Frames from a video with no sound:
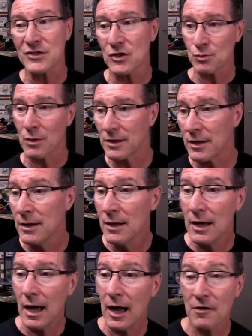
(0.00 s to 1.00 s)
I was one of the
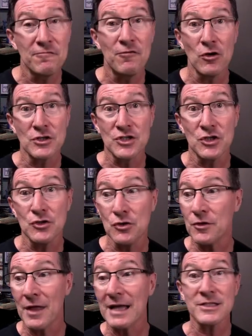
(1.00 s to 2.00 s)
first to
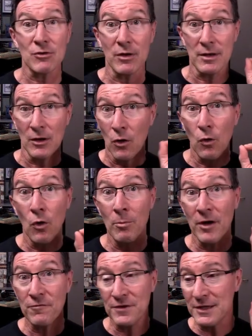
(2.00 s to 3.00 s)
do that. So all
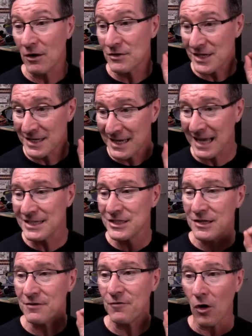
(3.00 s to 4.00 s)
my videos are
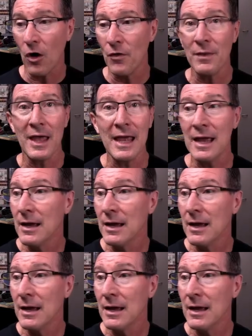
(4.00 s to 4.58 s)
native on there.